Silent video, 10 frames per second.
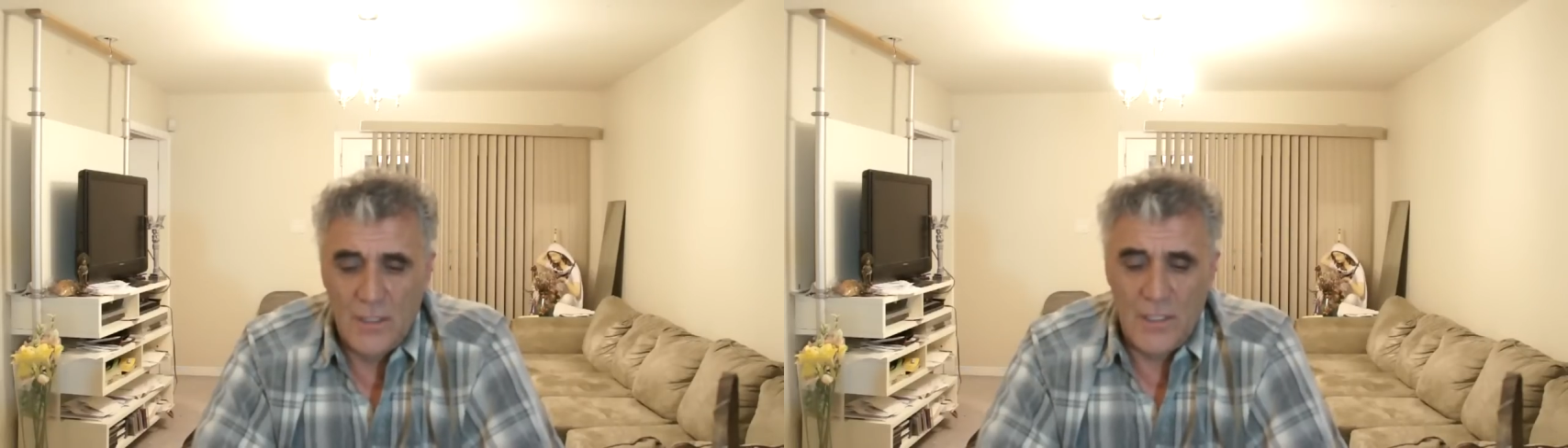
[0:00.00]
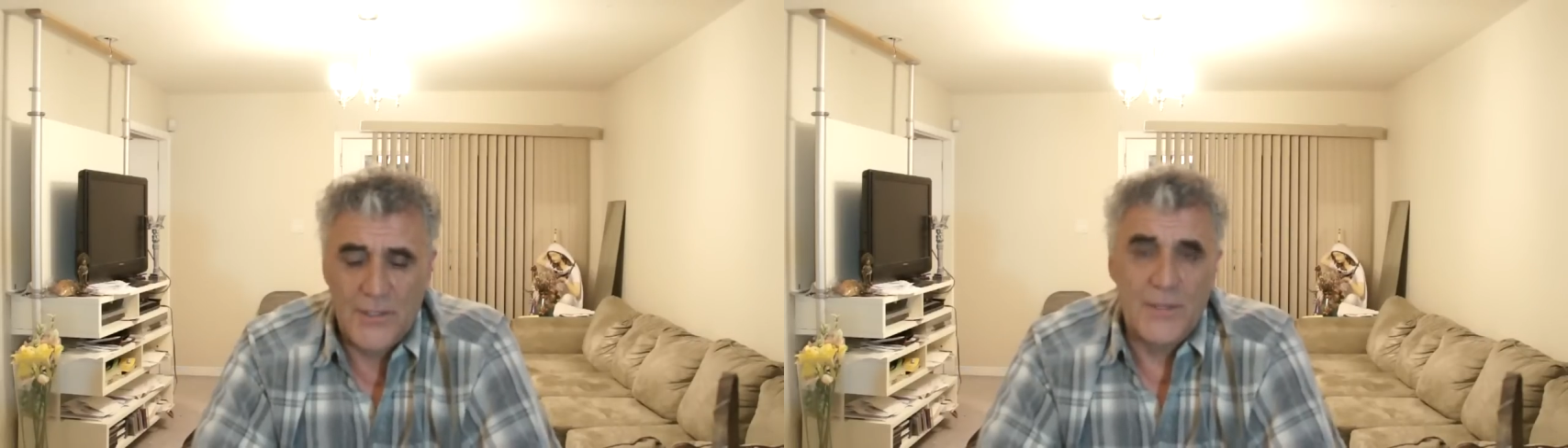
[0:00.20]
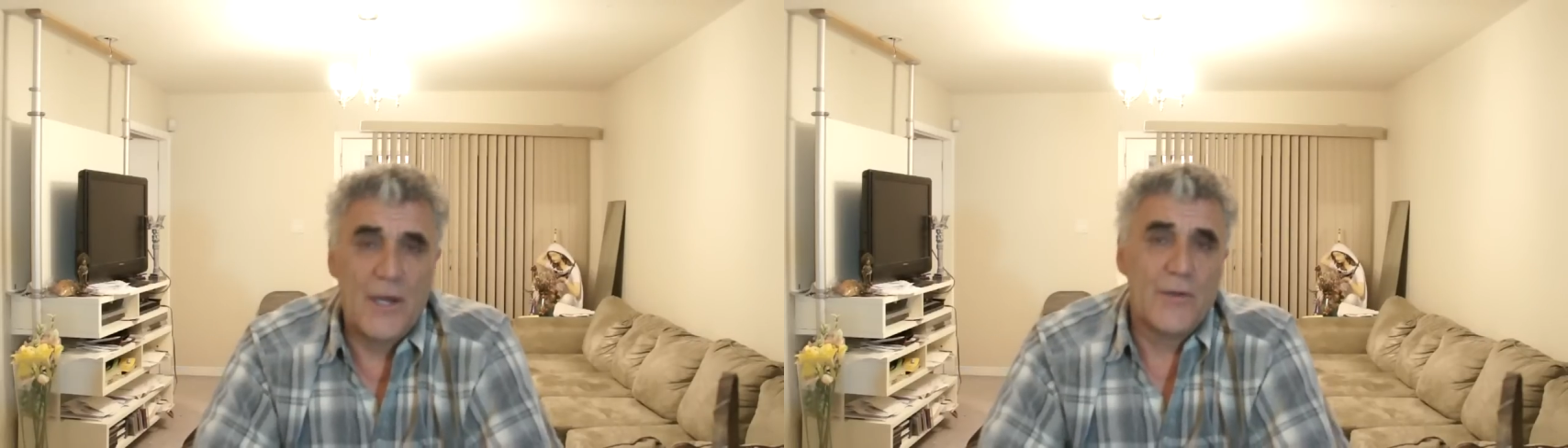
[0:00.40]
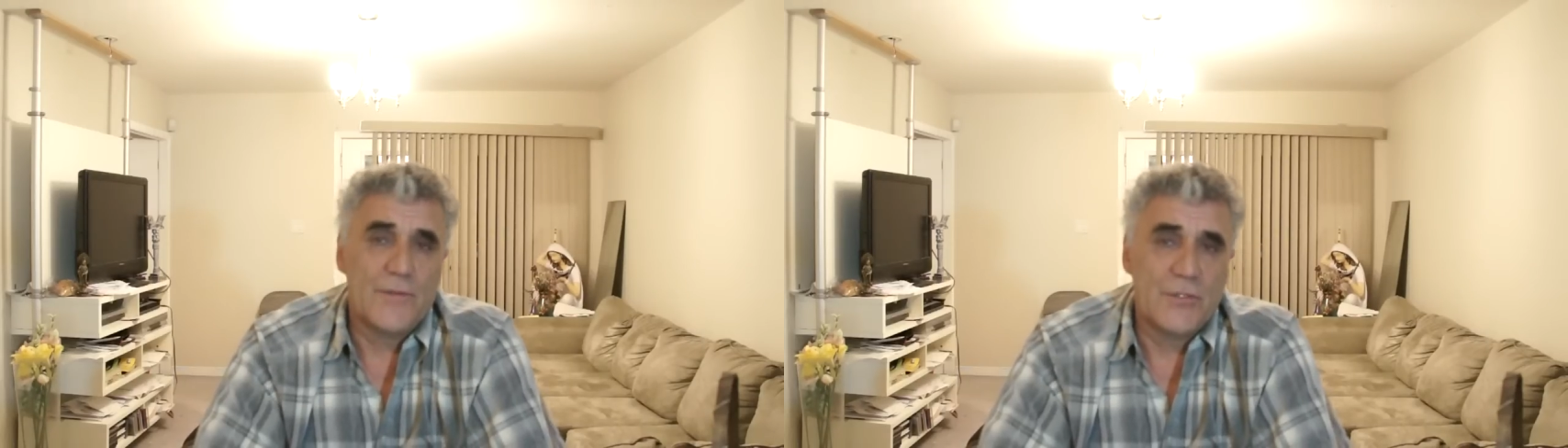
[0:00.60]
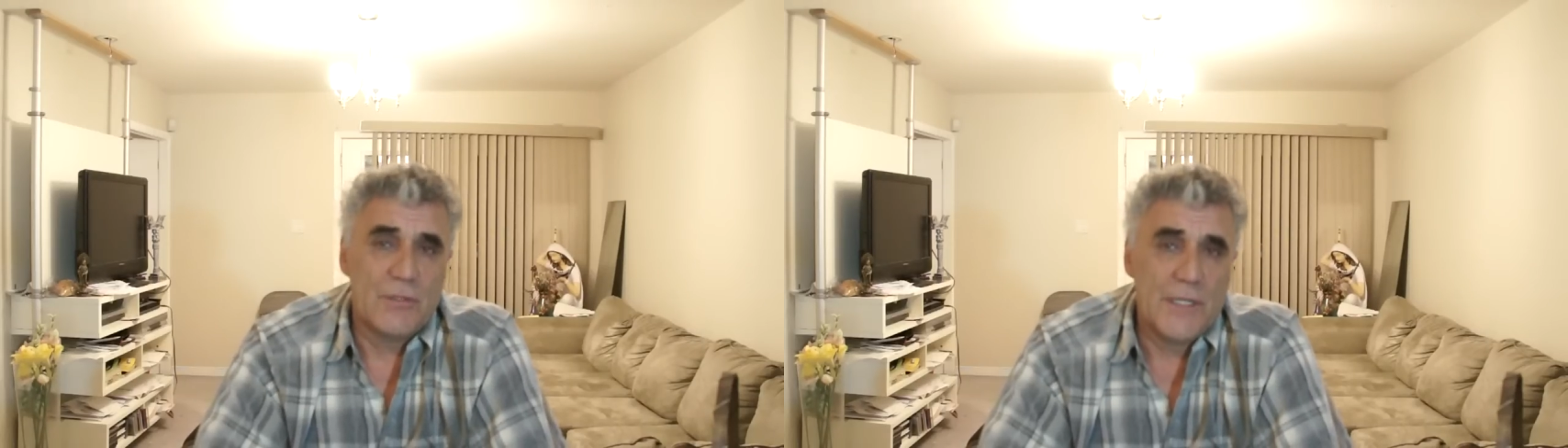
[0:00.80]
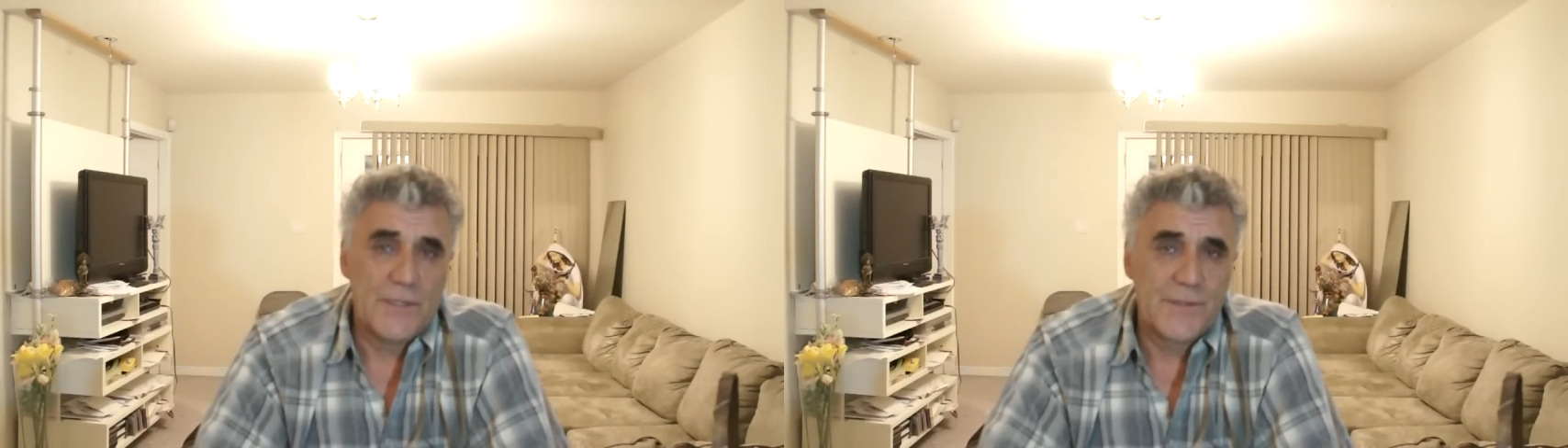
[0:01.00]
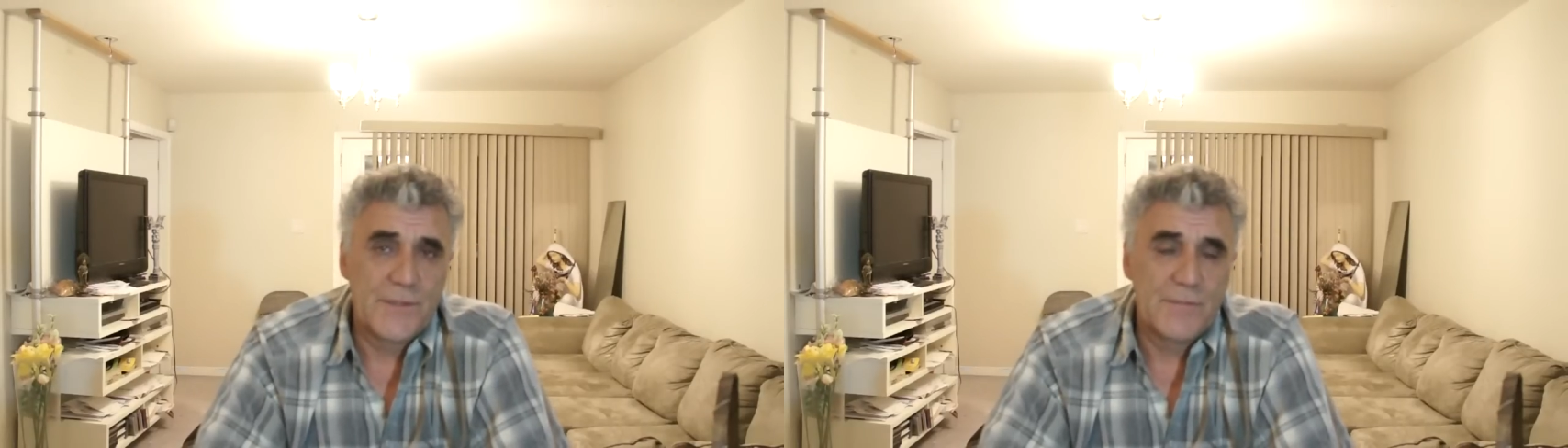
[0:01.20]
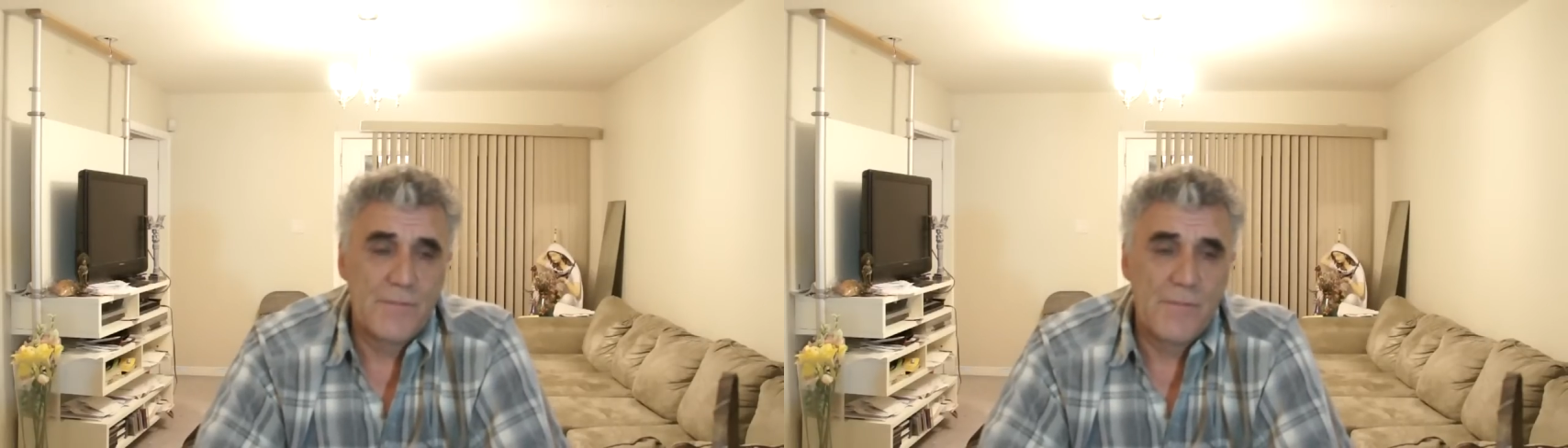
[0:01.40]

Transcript: let down on Juliet.